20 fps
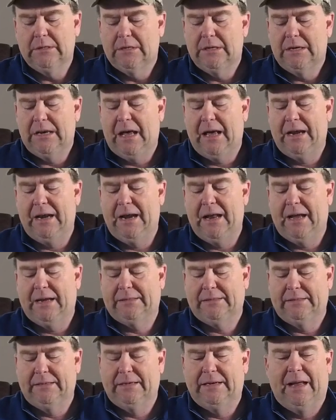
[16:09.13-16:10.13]
Not an
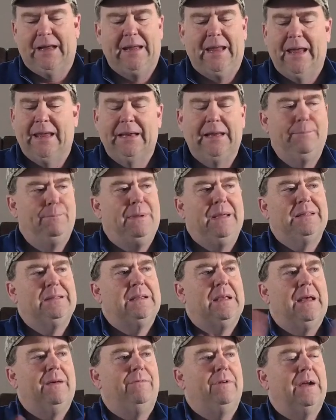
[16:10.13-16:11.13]
accident. I can't eat
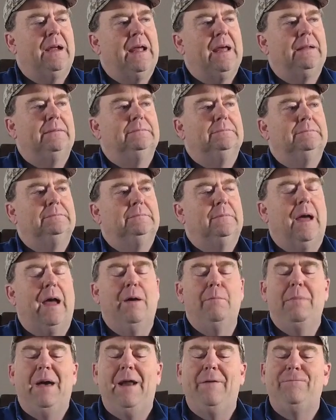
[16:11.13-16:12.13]
pizza ever again
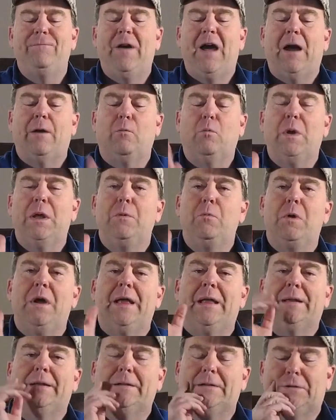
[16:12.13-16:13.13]
matter of fact, we
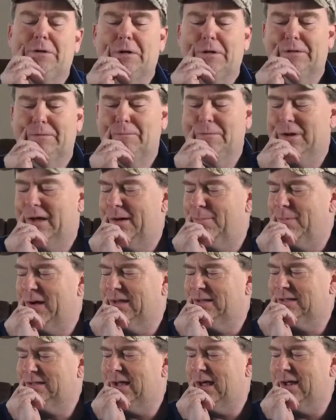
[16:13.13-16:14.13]
went and took uh,
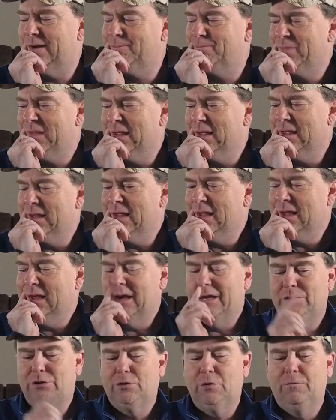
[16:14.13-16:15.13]
my son,
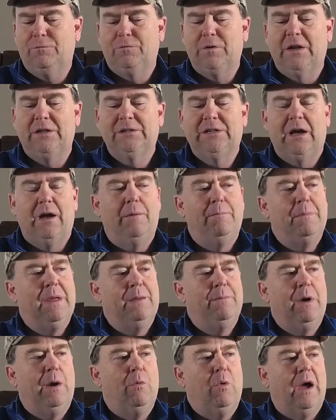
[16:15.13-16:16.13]
his two friends out, me
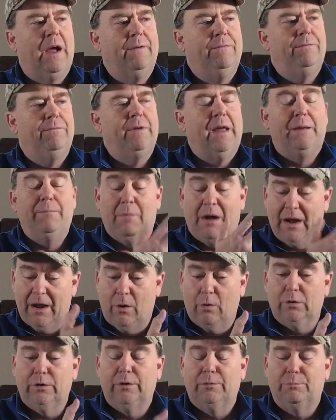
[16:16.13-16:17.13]
and my wife, and my
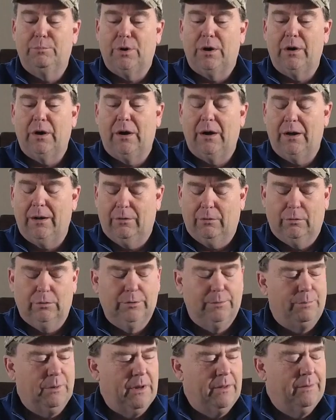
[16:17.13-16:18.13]
older bro- uh,
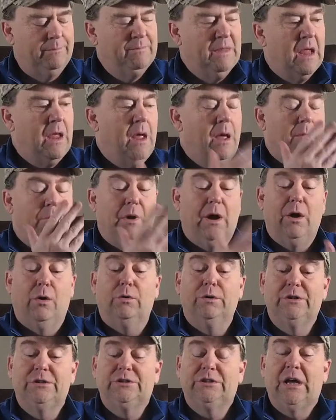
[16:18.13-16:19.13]
older brother, my
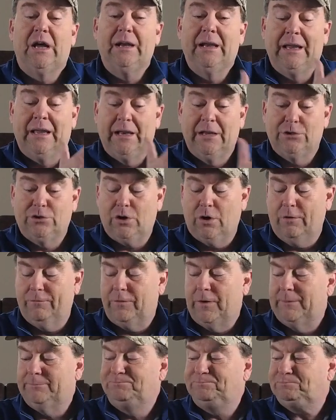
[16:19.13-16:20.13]
older son, and his
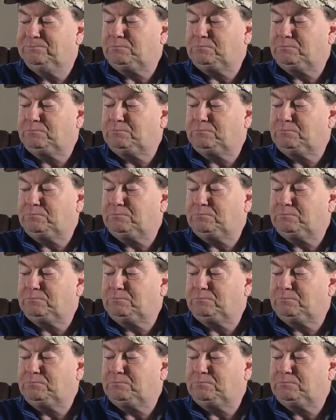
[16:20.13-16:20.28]
girlfriend.